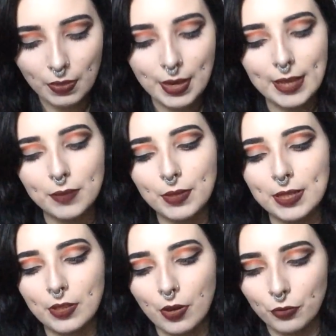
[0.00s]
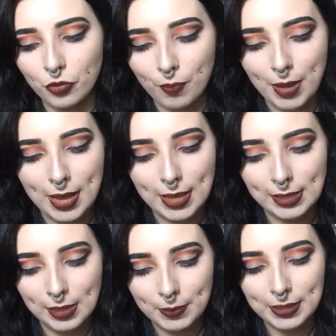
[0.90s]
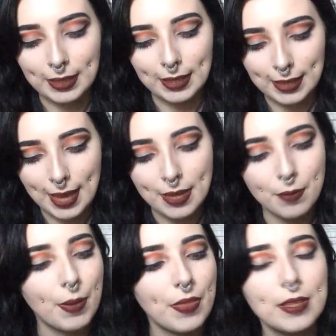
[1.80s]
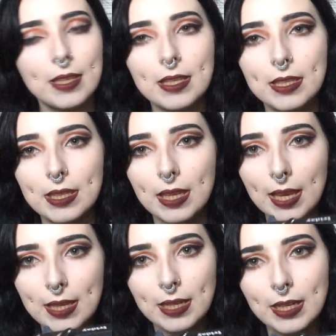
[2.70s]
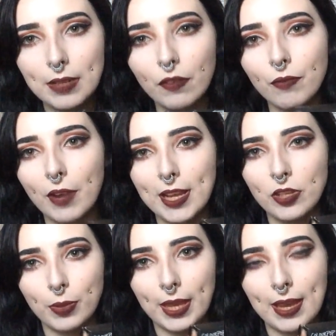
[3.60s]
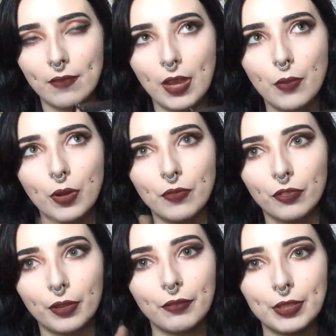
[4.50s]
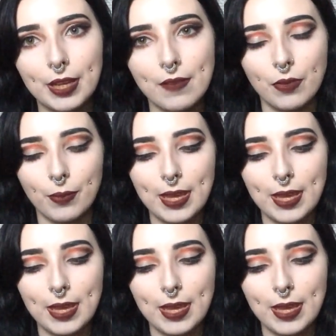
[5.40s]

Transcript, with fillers: The next one is an ultra matte lipstick again, but this is it's in a different range where they have like one for every day of the